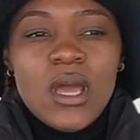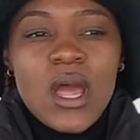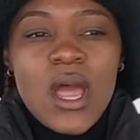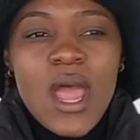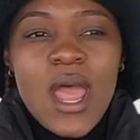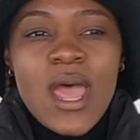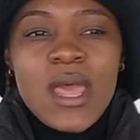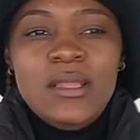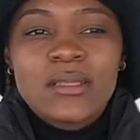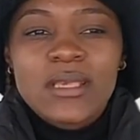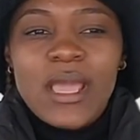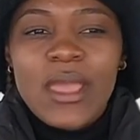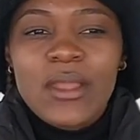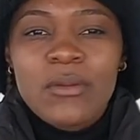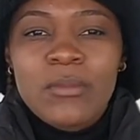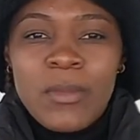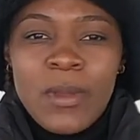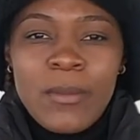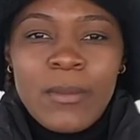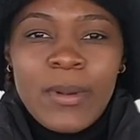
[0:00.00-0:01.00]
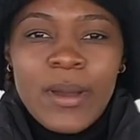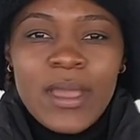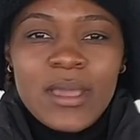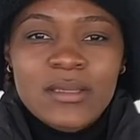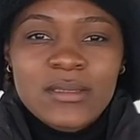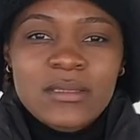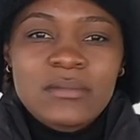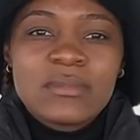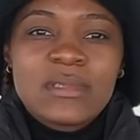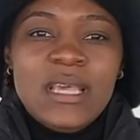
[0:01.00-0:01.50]
And I remember at
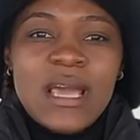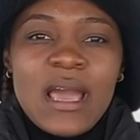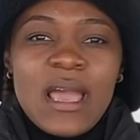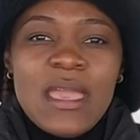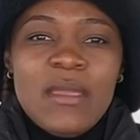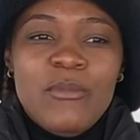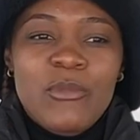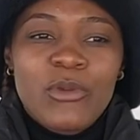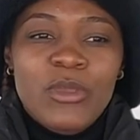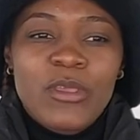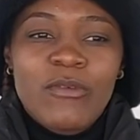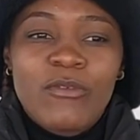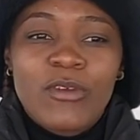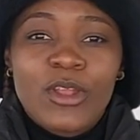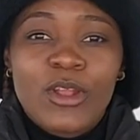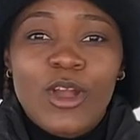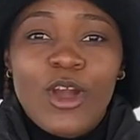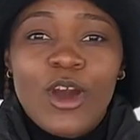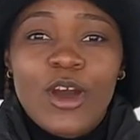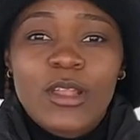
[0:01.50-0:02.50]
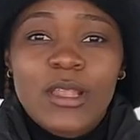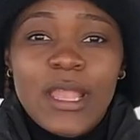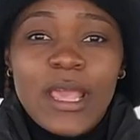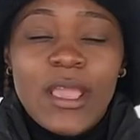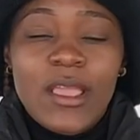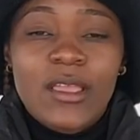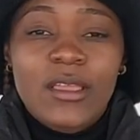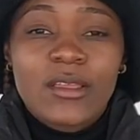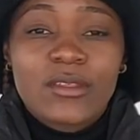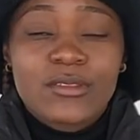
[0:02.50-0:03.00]
some time we even got like